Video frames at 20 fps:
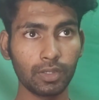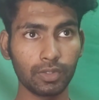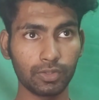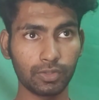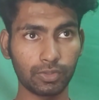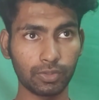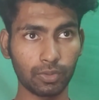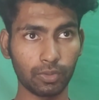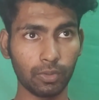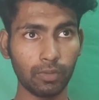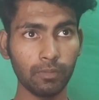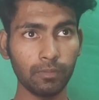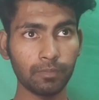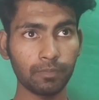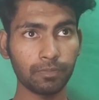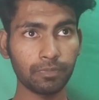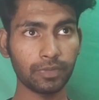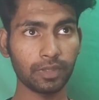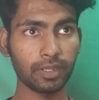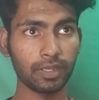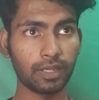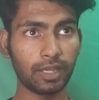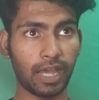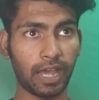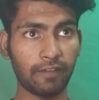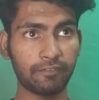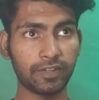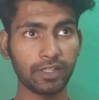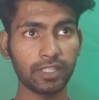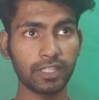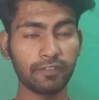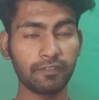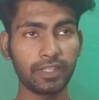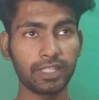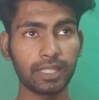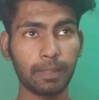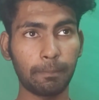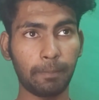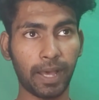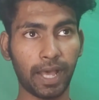So after
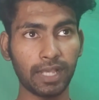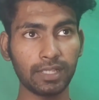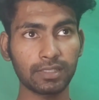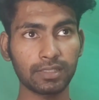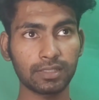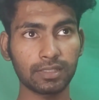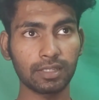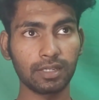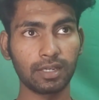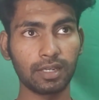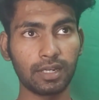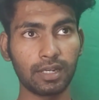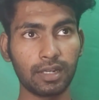giving the pass